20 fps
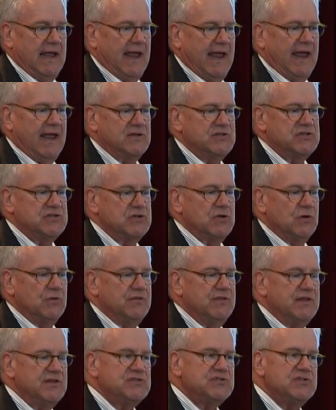And so
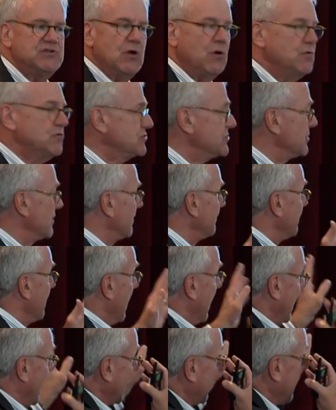this notion of
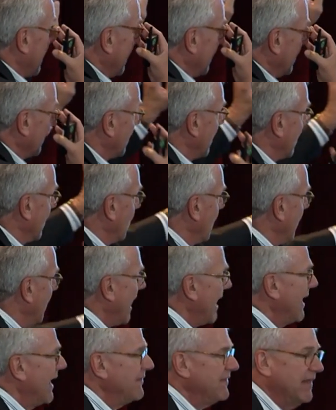kind of kind of where,
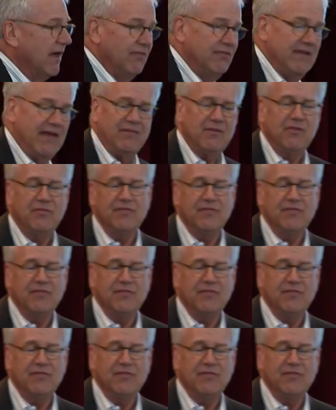and, and the other